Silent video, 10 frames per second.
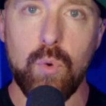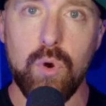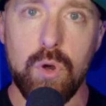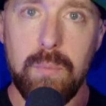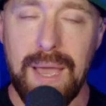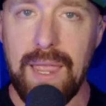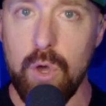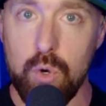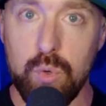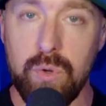for my
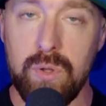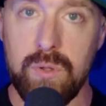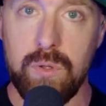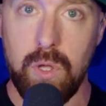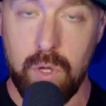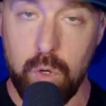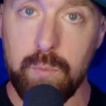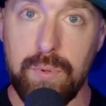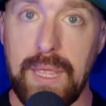own hope